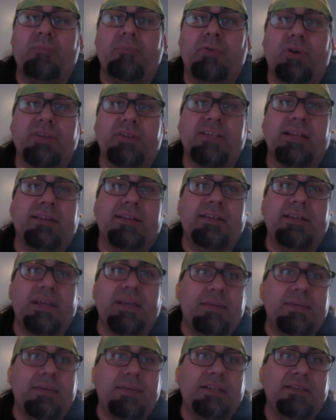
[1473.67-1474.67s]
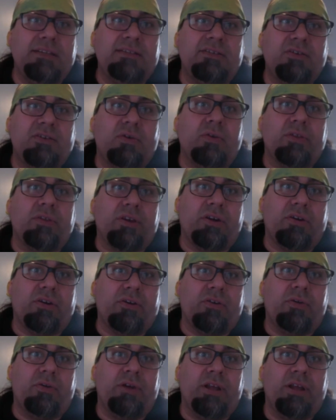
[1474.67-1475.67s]
ports on the demons or the
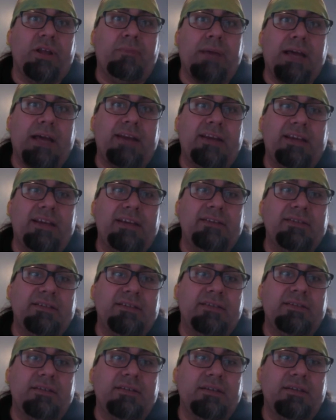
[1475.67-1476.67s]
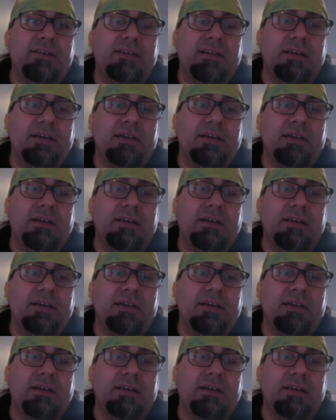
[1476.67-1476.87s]
gargoyle bodies.